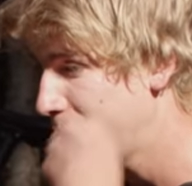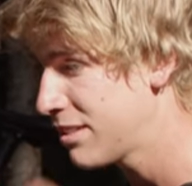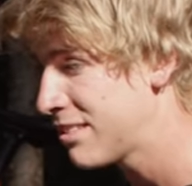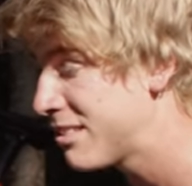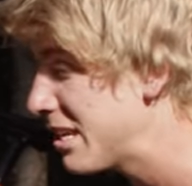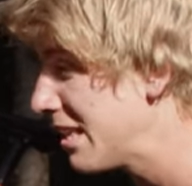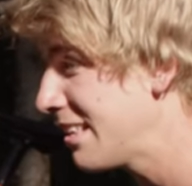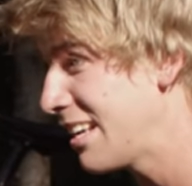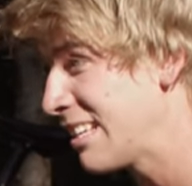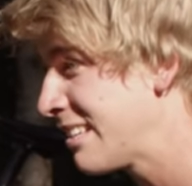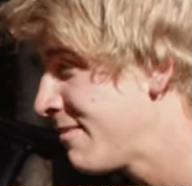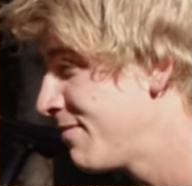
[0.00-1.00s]
but still
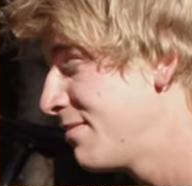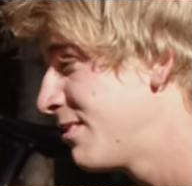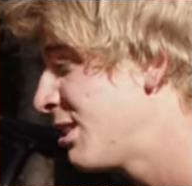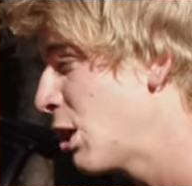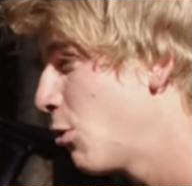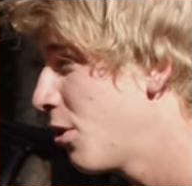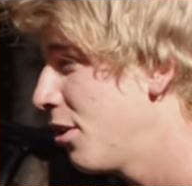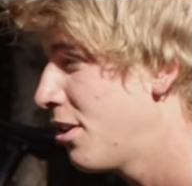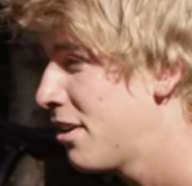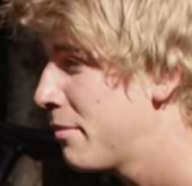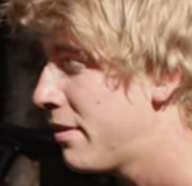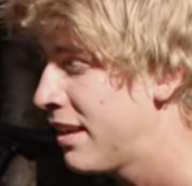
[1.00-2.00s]
like so good
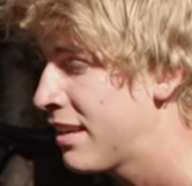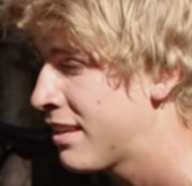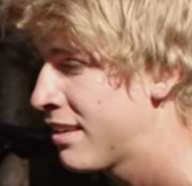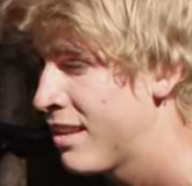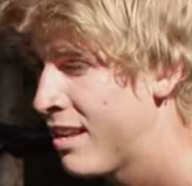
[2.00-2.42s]
on the bike.